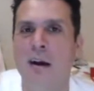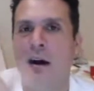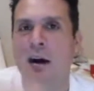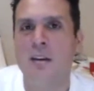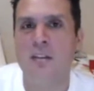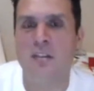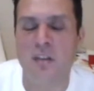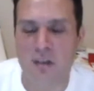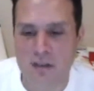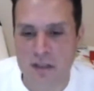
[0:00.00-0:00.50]

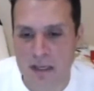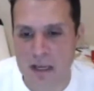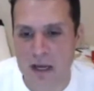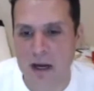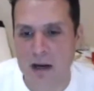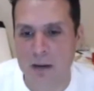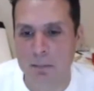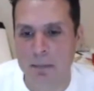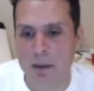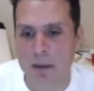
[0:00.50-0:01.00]
it's just a
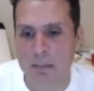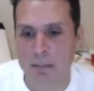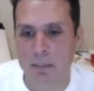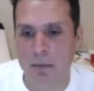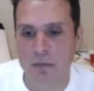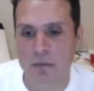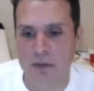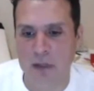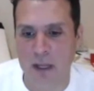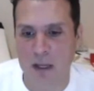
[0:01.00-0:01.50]
young
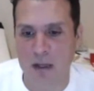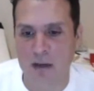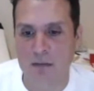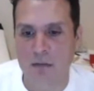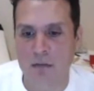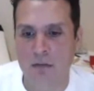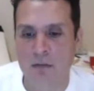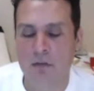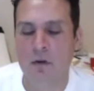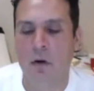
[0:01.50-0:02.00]
people's thing.
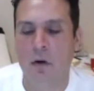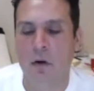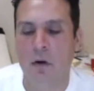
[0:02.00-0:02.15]
Mm-hmm. So